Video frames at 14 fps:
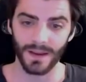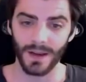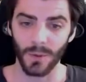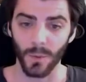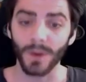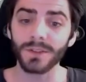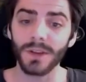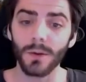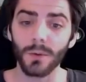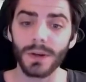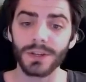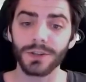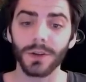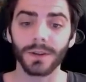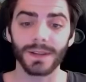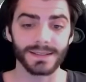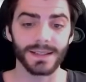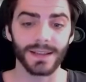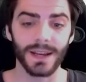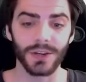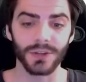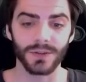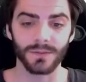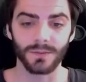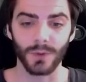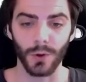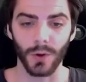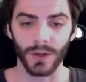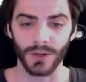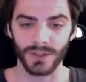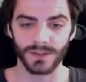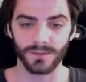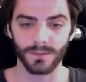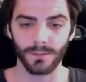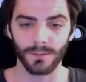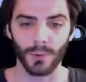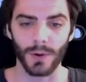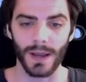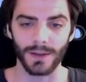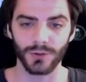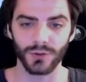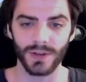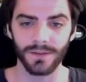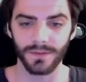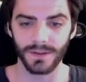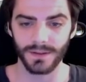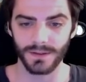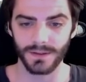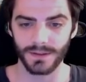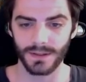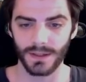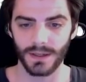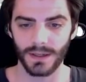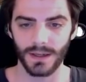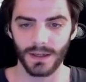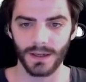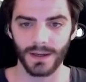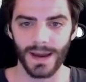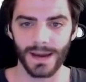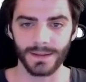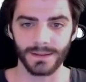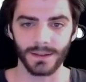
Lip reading: once you reach your destination, you can just press shift and the